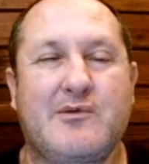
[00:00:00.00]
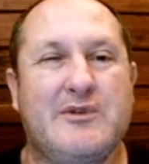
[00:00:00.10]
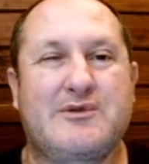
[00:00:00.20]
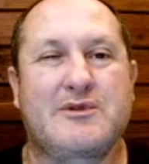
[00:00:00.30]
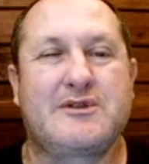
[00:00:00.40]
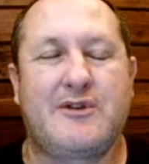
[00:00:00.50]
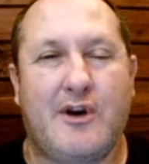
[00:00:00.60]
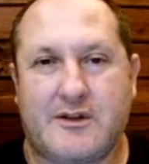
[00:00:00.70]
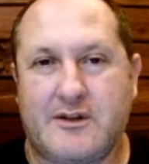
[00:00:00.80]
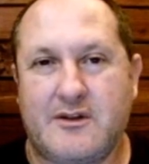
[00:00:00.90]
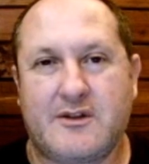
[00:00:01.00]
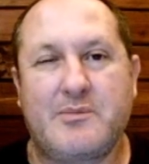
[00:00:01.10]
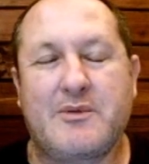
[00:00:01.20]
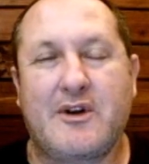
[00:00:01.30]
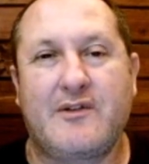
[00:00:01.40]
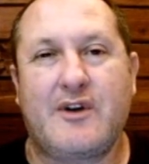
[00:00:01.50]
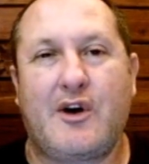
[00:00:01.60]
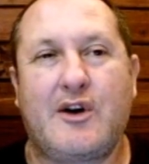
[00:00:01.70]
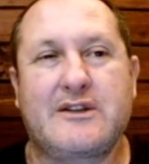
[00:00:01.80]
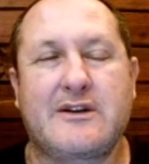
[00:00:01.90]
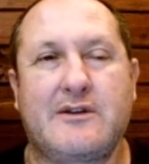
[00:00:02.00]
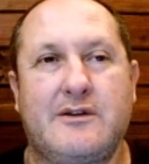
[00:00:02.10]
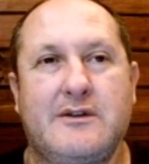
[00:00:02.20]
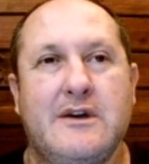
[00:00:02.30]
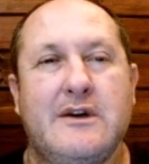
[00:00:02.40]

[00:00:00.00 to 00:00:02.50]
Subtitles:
which was not the topic of the article,